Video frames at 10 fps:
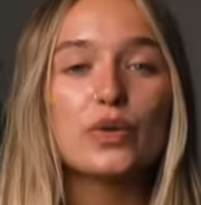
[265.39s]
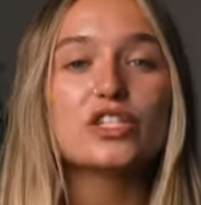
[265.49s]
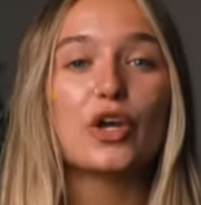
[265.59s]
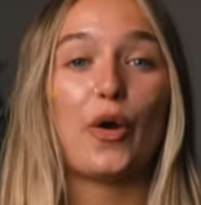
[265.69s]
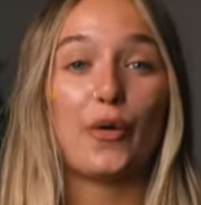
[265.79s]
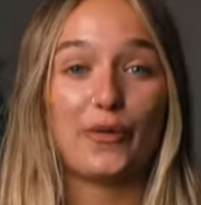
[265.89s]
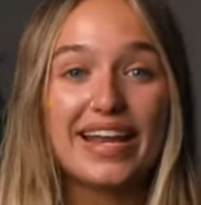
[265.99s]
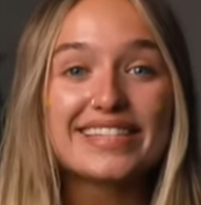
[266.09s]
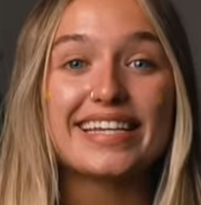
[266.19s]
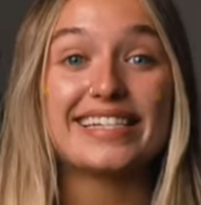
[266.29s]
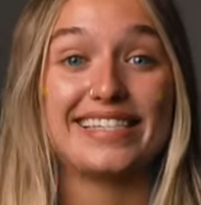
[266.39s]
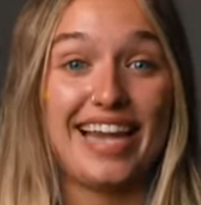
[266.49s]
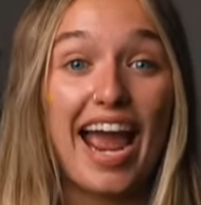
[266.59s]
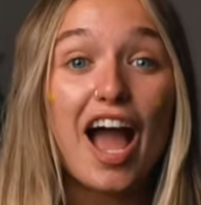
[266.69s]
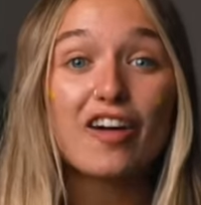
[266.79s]
was the craziest
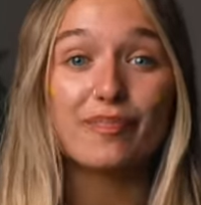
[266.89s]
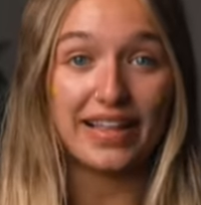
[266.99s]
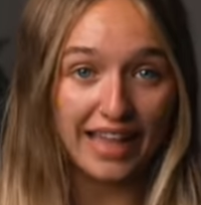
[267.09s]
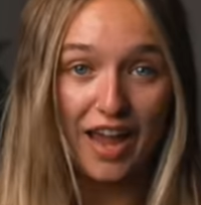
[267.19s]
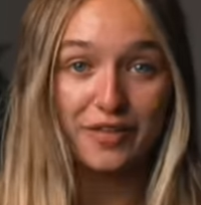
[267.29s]
night of my life.